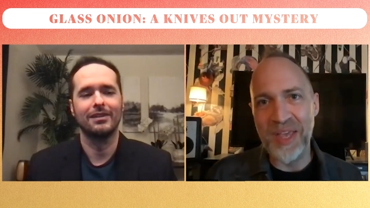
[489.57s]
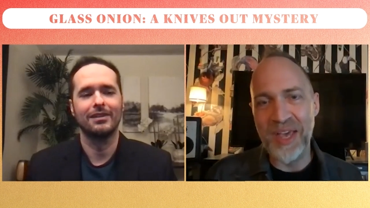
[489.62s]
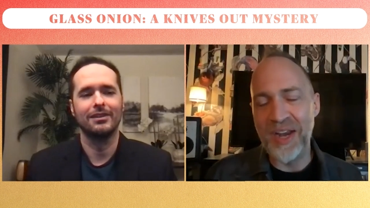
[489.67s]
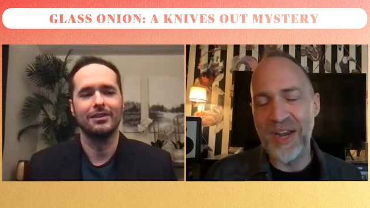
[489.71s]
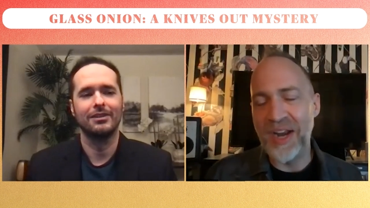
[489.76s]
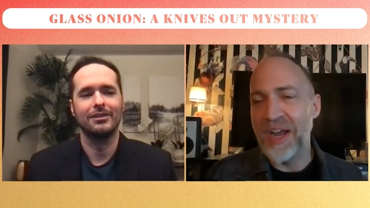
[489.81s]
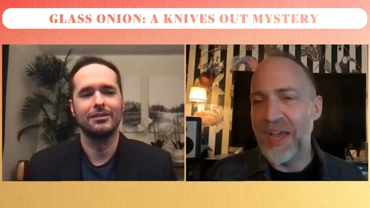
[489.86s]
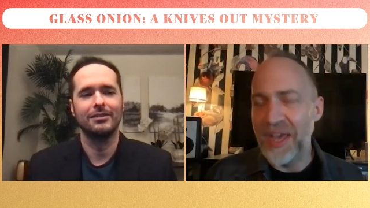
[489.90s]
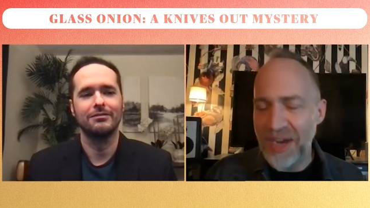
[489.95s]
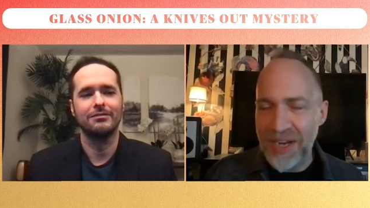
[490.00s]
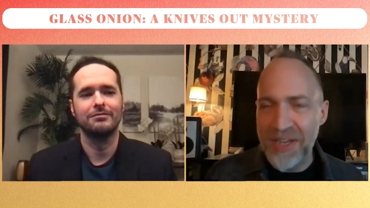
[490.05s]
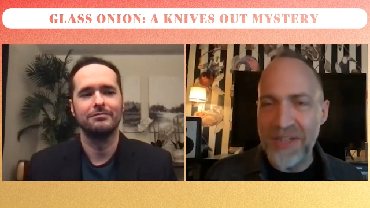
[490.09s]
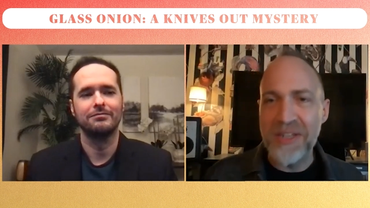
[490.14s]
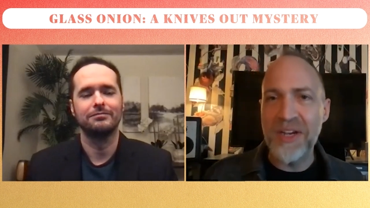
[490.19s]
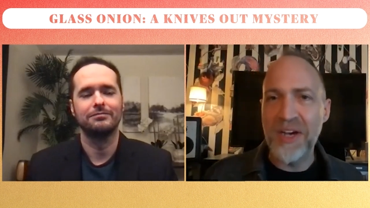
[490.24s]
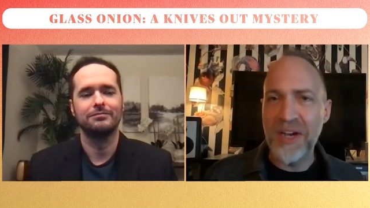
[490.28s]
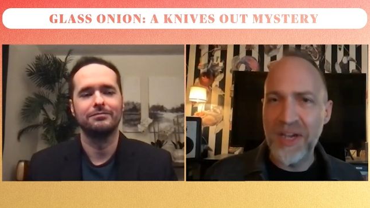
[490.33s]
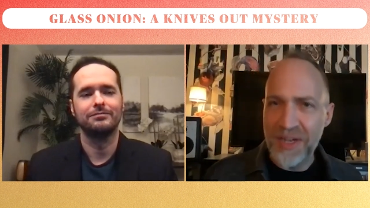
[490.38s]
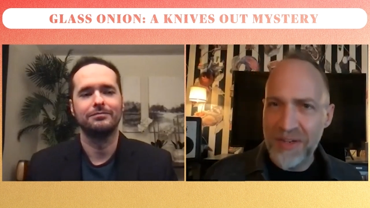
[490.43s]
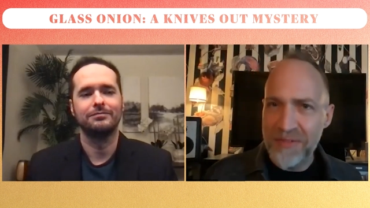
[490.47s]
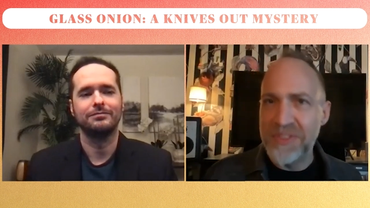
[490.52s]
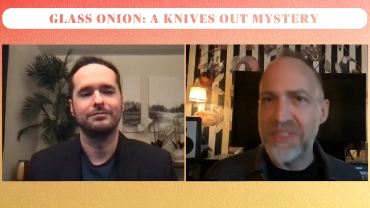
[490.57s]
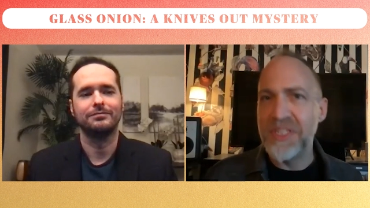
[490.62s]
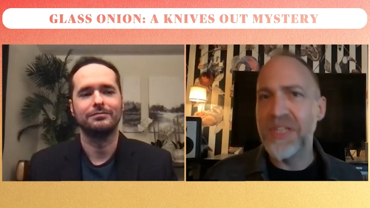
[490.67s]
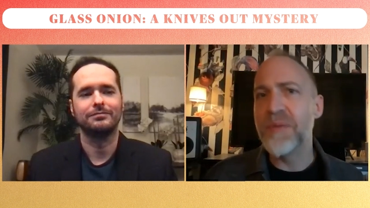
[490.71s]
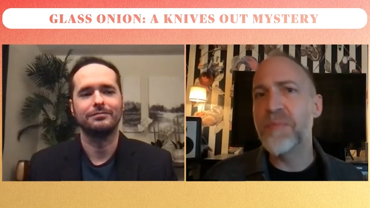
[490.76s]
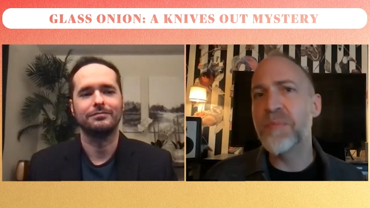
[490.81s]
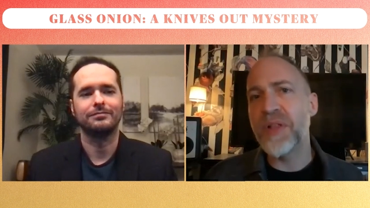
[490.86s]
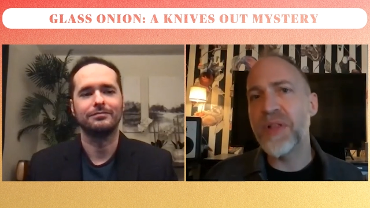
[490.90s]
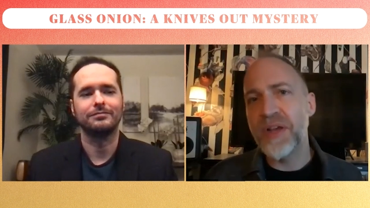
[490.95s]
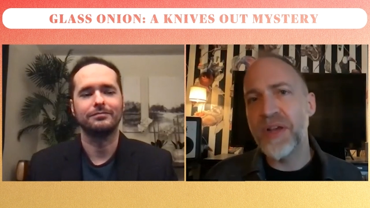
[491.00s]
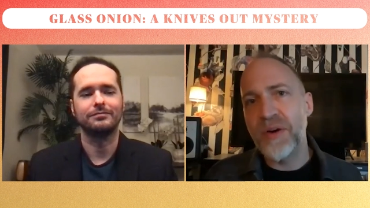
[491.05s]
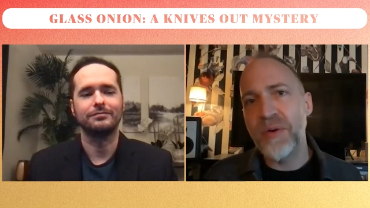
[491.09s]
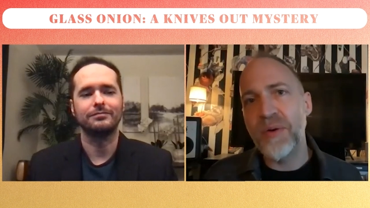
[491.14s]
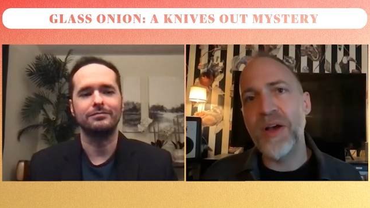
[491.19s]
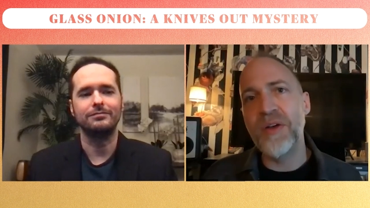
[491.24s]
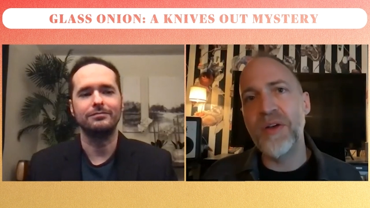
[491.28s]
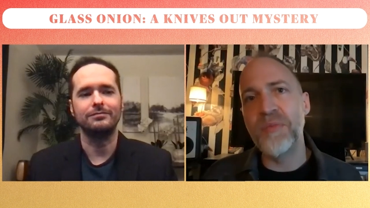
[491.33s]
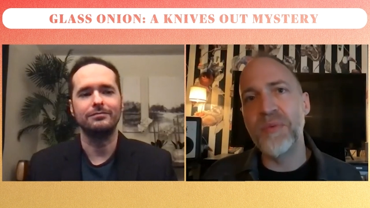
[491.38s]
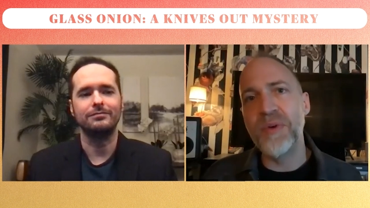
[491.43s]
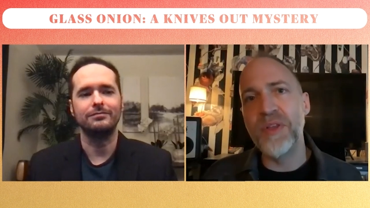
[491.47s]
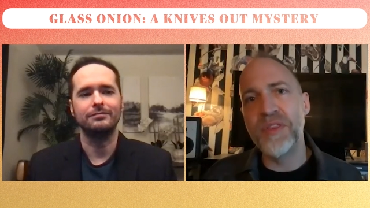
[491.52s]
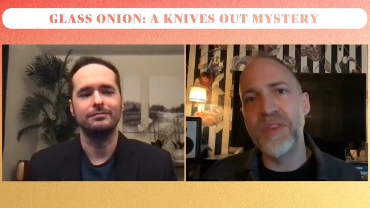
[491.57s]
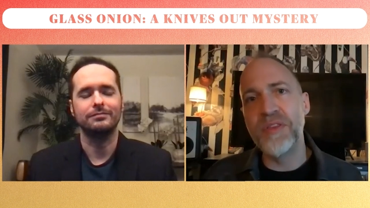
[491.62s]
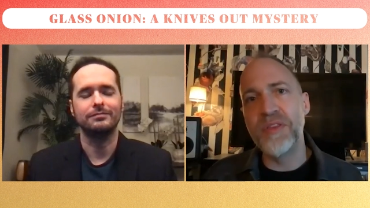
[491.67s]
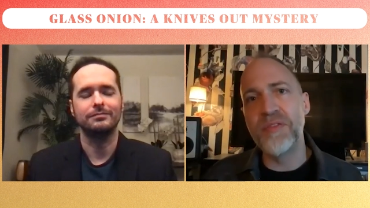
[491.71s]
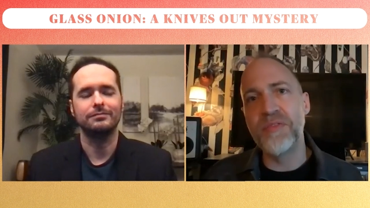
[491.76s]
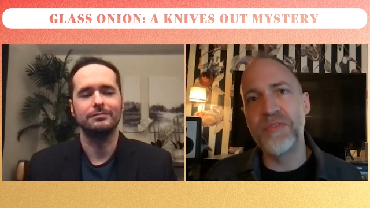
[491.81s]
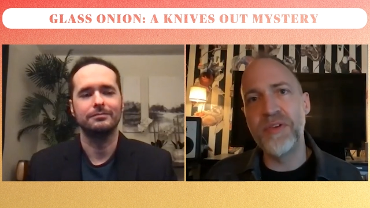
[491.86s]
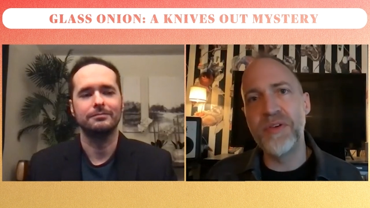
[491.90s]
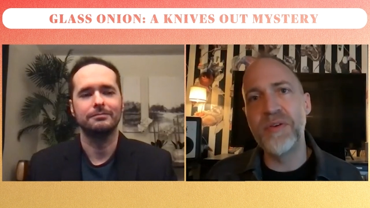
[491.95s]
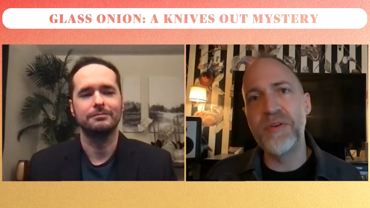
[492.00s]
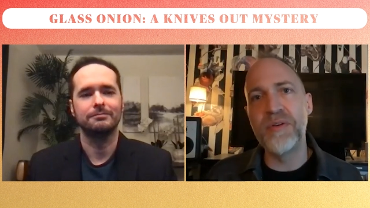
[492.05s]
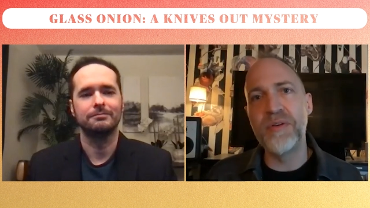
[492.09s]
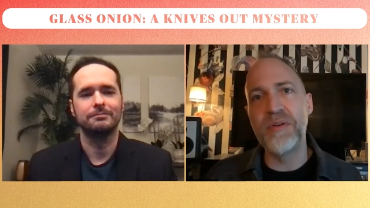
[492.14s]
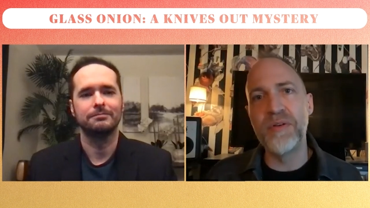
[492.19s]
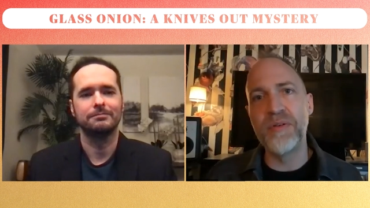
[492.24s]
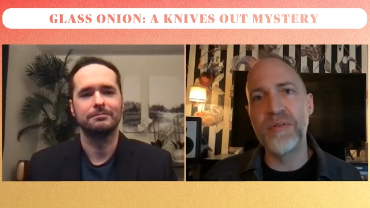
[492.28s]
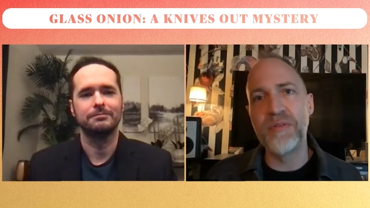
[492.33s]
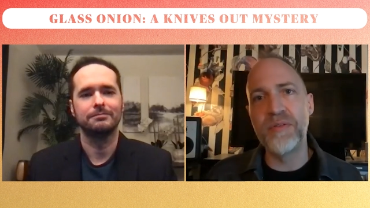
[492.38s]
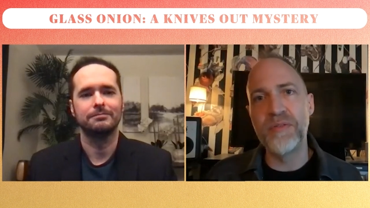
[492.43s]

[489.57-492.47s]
Speaker 1: and, I, and I kind of did play around with the fugue